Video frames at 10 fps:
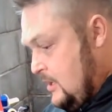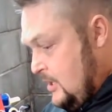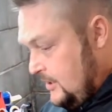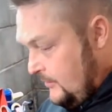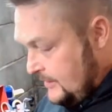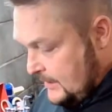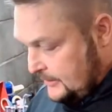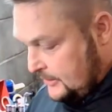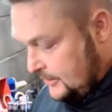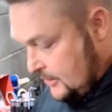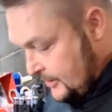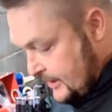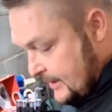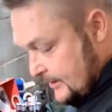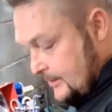So it does. So the
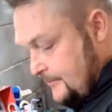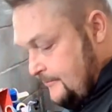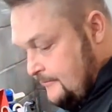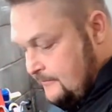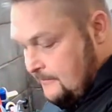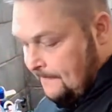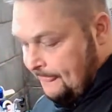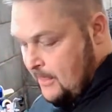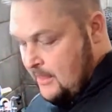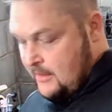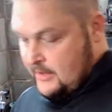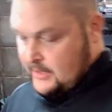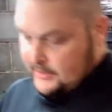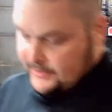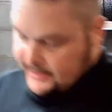kit,
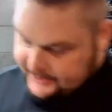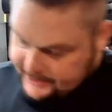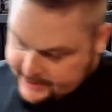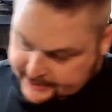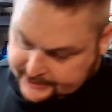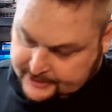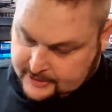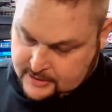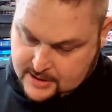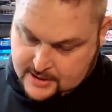these kits,